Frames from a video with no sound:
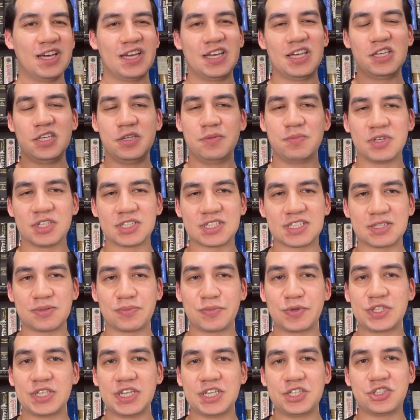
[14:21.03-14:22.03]
Email
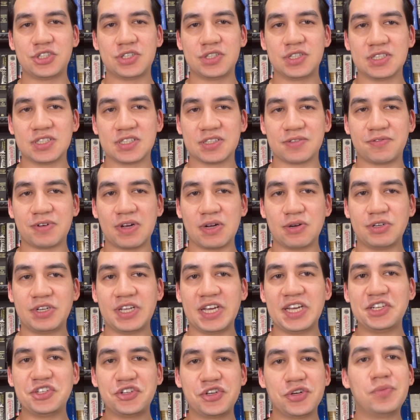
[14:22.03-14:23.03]
segmentation is the
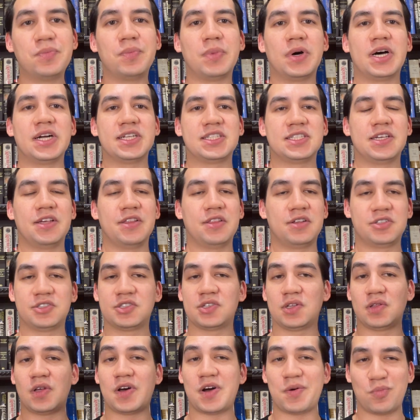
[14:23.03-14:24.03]
foundation, but there's a
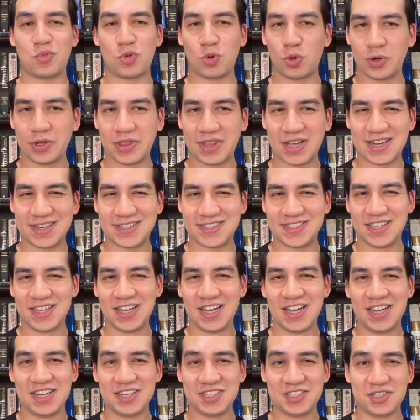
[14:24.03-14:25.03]
lot more that
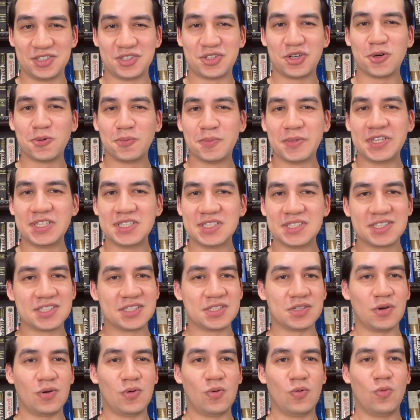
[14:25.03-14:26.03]
determines
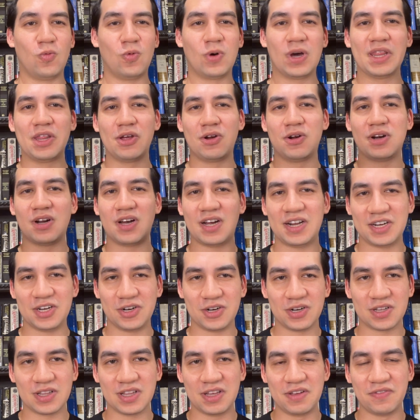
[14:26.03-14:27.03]
whether or not your
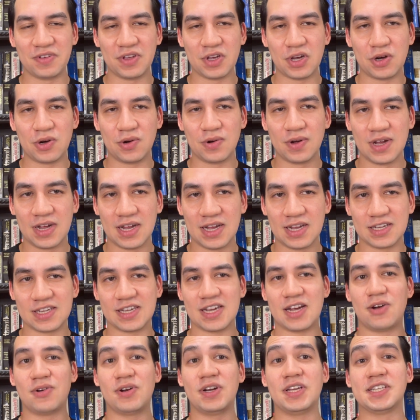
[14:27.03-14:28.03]
Klaviyo
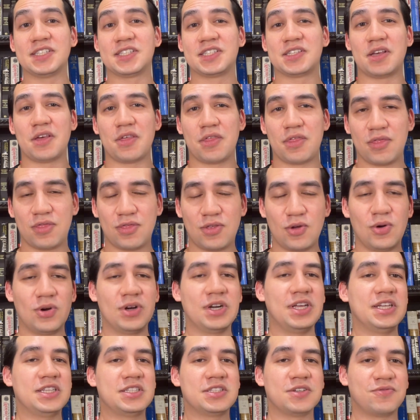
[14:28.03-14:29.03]
account hits
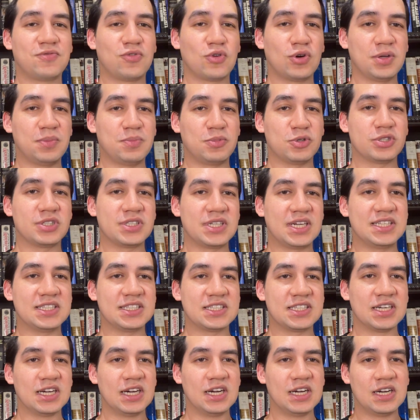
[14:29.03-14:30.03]
30 to
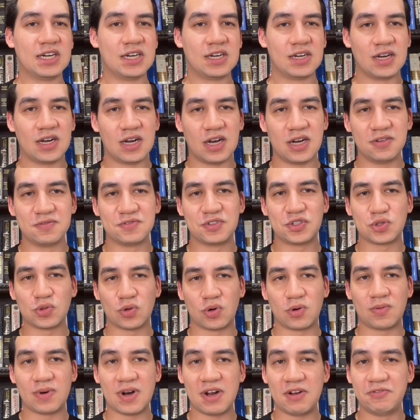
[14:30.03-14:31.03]
40% of
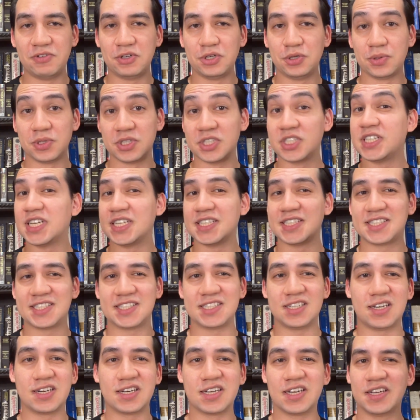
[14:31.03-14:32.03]
store revenue or stays
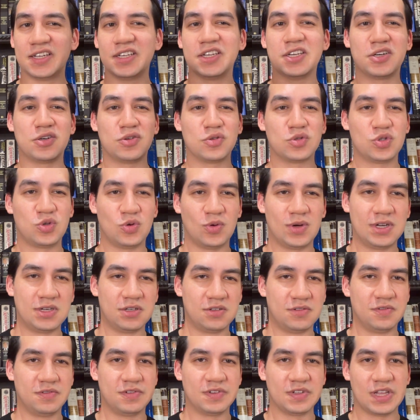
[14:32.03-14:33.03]
stuck at
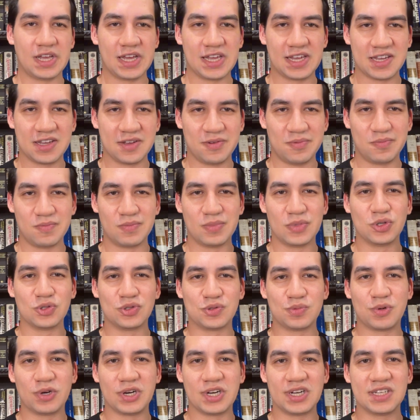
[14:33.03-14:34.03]
12 like most
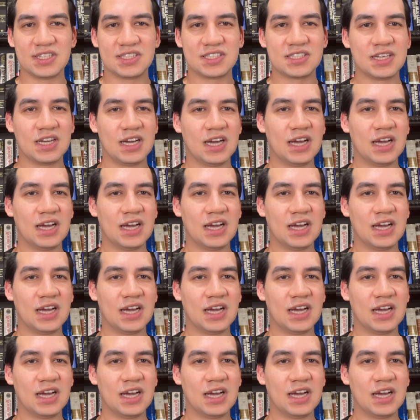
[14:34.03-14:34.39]
brands.